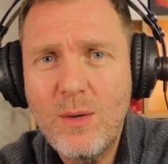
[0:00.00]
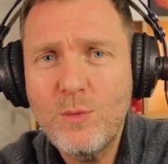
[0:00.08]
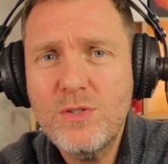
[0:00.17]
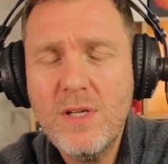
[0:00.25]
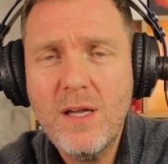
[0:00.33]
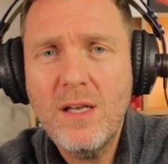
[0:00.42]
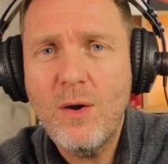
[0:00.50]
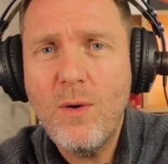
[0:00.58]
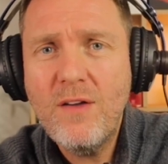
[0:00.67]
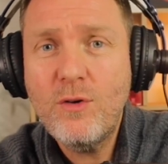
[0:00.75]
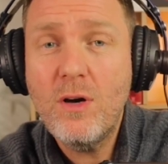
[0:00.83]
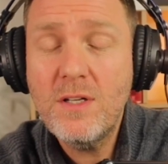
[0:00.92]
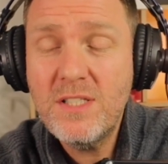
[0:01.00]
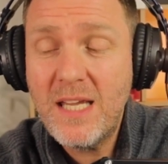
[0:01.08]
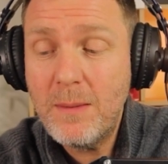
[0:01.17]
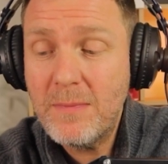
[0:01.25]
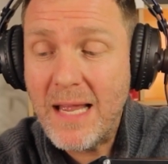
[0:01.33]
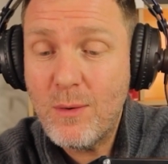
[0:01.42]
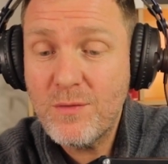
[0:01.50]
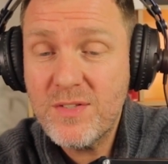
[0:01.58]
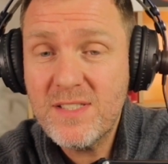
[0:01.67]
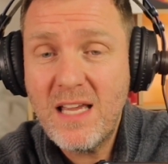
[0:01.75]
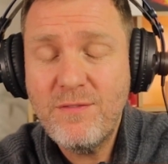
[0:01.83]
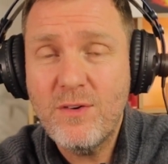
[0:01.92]
It was you know. I've got a team now of
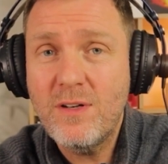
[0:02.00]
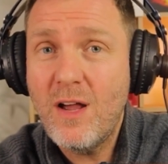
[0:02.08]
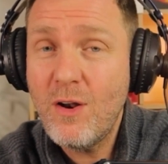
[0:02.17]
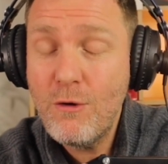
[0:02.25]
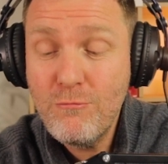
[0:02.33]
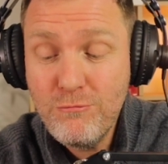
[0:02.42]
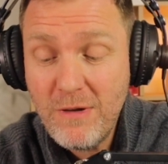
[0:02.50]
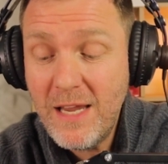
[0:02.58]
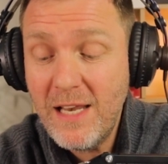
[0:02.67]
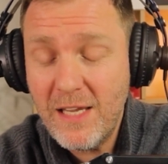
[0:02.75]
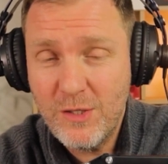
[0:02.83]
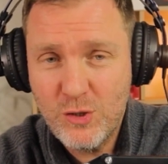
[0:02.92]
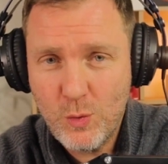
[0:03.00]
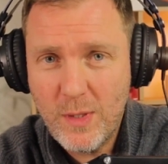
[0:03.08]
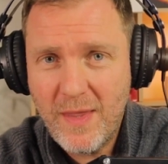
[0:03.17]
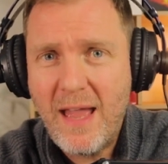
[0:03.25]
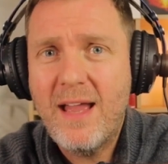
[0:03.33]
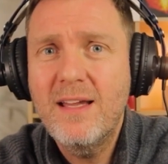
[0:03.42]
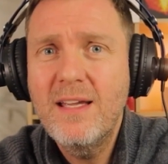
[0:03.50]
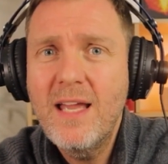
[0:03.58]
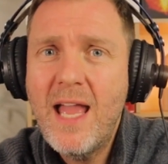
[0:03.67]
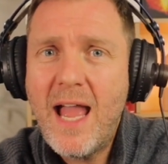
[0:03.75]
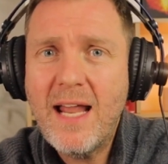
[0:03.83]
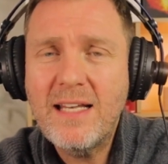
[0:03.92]
seven, and I really enjoy that.
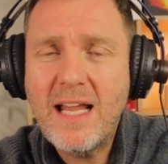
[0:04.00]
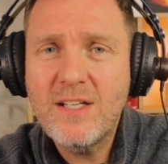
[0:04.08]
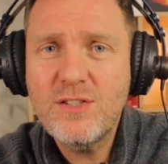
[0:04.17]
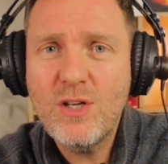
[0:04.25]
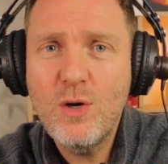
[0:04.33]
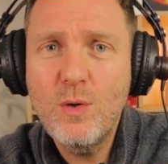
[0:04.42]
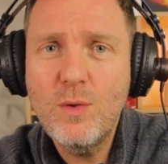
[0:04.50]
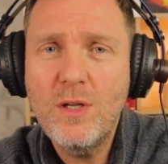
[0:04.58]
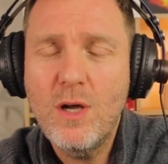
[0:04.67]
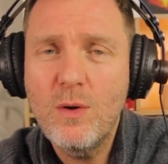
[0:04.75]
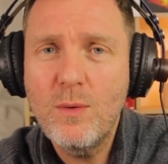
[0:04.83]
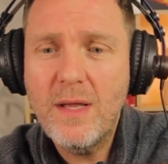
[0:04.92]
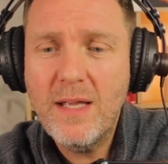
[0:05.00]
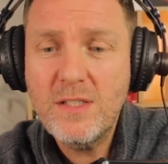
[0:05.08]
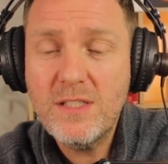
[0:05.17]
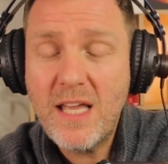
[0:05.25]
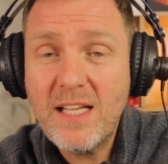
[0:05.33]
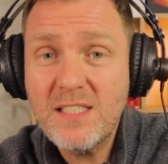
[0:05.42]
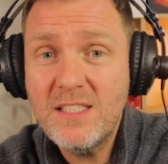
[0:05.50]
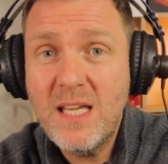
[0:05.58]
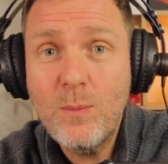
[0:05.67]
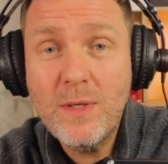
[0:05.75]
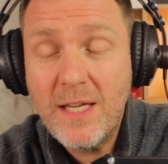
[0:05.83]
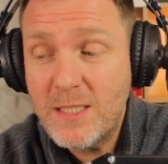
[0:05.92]
And and so yeah. you know, it's that's the
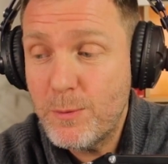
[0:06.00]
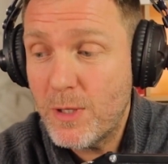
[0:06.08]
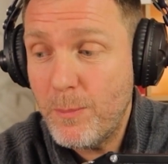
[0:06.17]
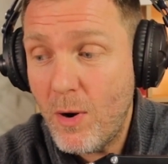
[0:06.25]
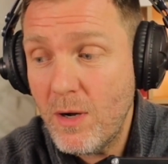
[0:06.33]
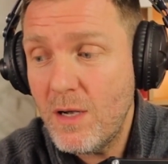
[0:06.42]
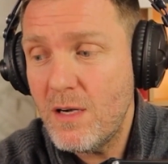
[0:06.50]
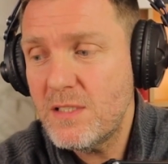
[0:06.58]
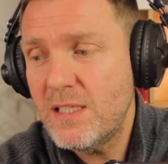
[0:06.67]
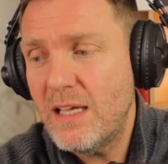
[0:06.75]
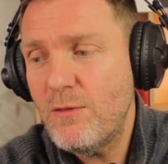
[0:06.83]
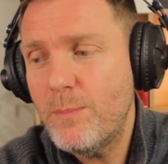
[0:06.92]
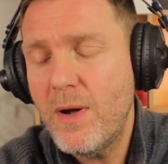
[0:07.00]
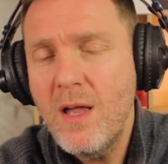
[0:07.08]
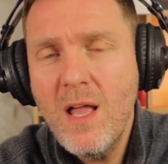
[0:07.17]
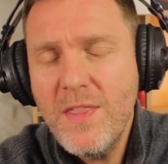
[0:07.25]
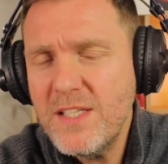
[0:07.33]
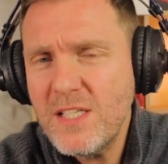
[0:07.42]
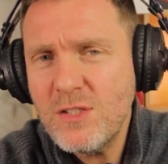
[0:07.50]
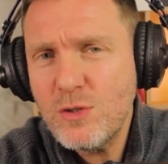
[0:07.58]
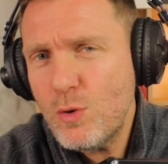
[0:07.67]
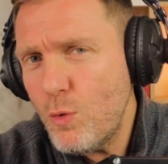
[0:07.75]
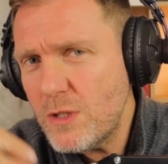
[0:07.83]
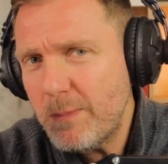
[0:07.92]
team we need to put a podcast together. But this isn't
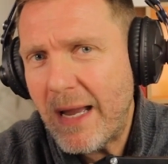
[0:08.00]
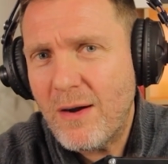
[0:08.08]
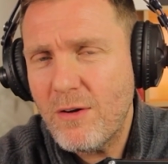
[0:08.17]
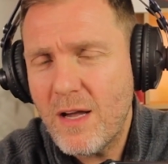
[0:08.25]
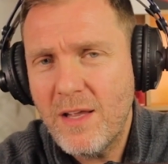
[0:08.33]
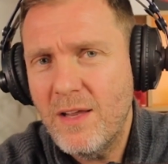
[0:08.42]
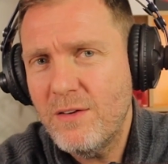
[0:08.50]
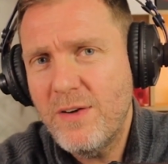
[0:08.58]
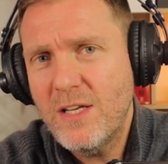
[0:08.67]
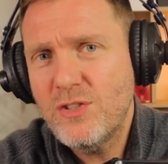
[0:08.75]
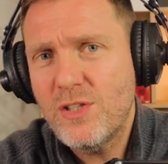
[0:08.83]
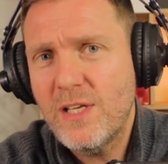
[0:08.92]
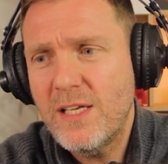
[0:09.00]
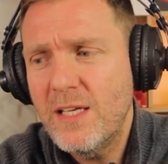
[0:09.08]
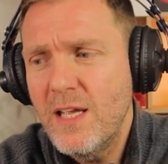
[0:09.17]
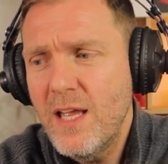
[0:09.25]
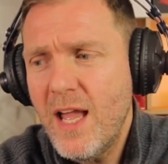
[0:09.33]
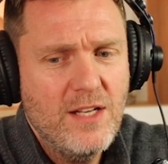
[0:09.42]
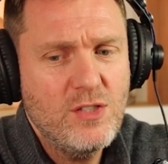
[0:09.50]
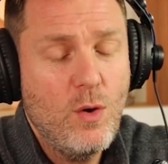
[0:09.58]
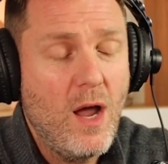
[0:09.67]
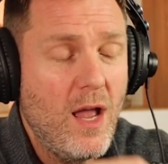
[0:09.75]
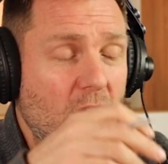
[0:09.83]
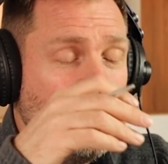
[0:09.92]
talked about enough actually. And so
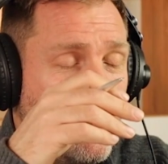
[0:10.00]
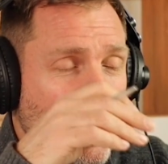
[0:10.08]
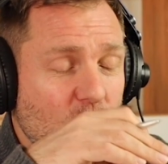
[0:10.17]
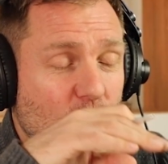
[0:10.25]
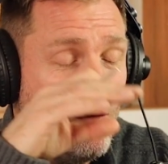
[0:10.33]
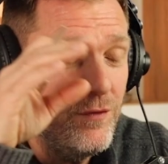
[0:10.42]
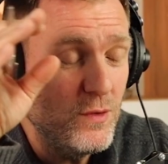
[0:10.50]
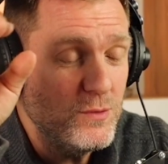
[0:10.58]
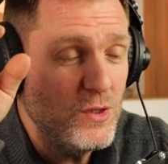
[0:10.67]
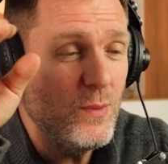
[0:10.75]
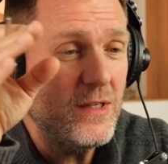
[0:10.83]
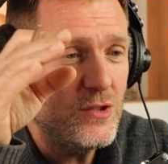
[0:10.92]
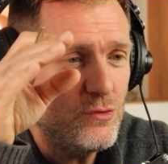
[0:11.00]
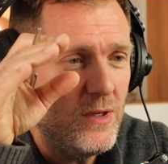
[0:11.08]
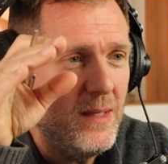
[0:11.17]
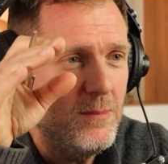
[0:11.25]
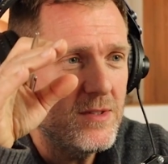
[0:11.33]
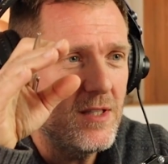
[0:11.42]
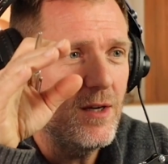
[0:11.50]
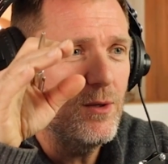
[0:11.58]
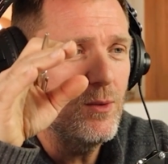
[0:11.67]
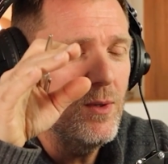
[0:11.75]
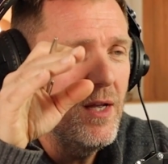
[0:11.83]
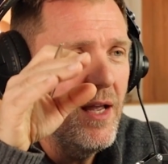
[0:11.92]
I, I think you've gone from two extremes
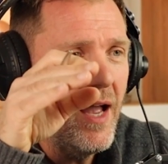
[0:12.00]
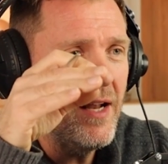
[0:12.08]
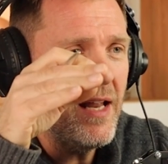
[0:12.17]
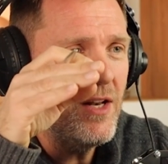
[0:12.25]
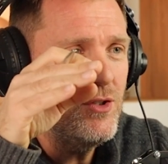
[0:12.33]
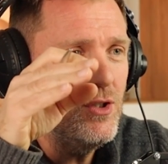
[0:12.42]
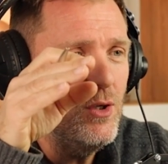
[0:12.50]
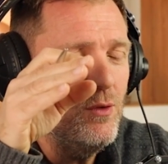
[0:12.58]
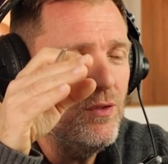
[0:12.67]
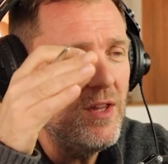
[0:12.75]
though. And and do you